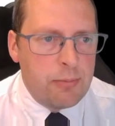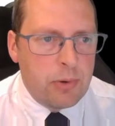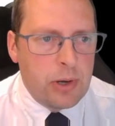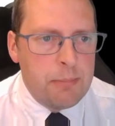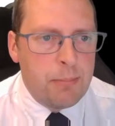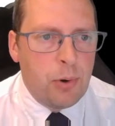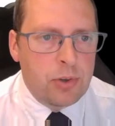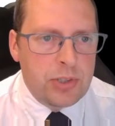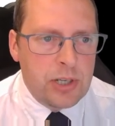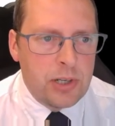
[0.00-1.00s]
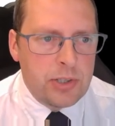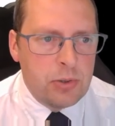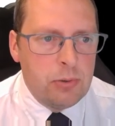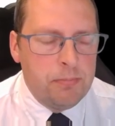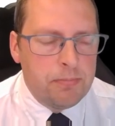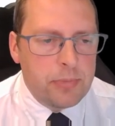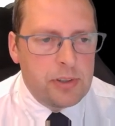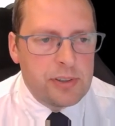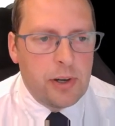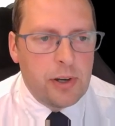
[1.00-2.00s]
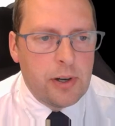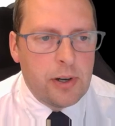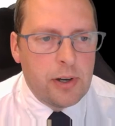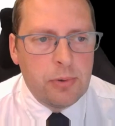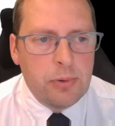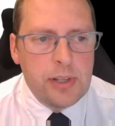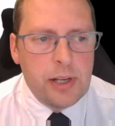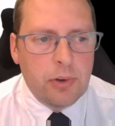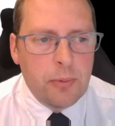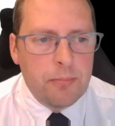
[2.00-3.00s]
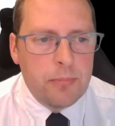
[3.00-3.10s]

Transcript: We've got import turtle, sides equals 0.